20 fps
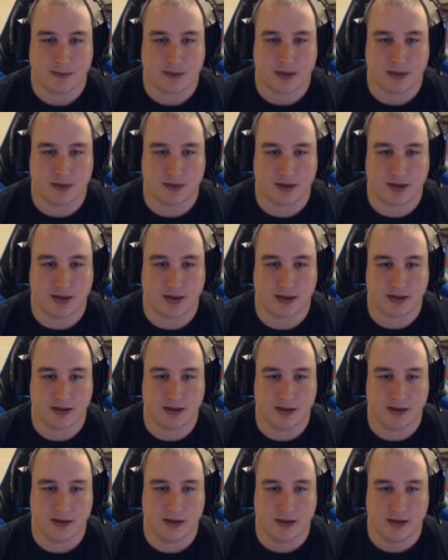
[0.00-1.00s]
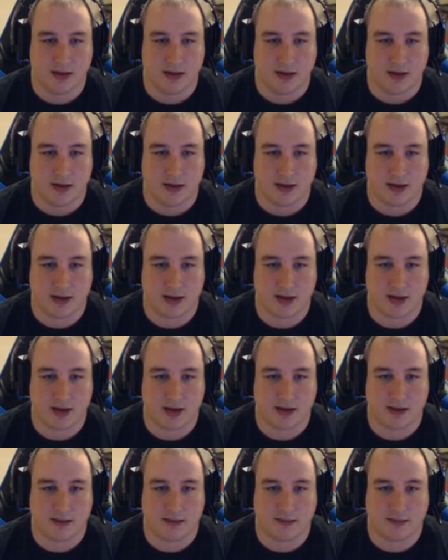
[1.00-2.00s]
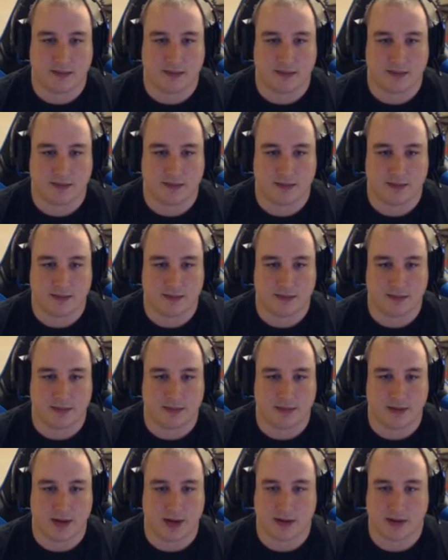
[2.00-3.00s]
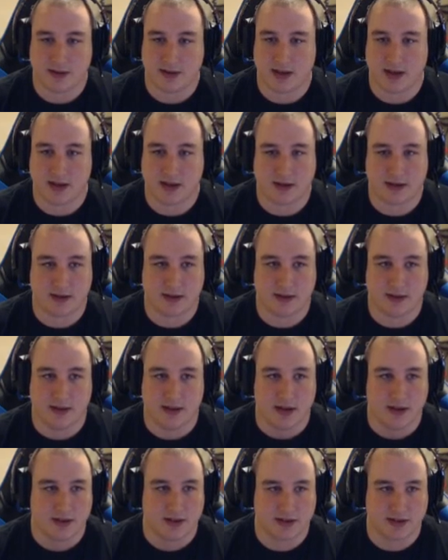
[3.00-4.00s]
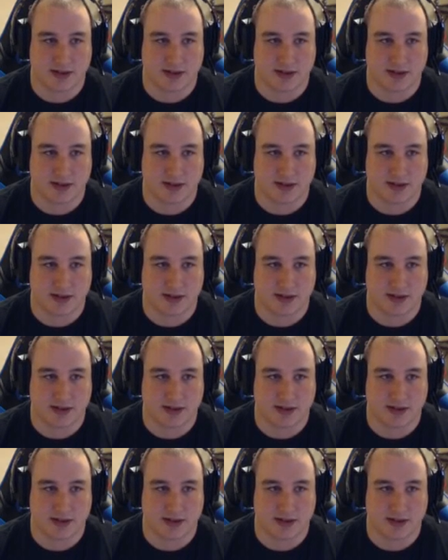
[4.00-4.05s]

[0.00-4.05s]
Okay. Um, Other than that, this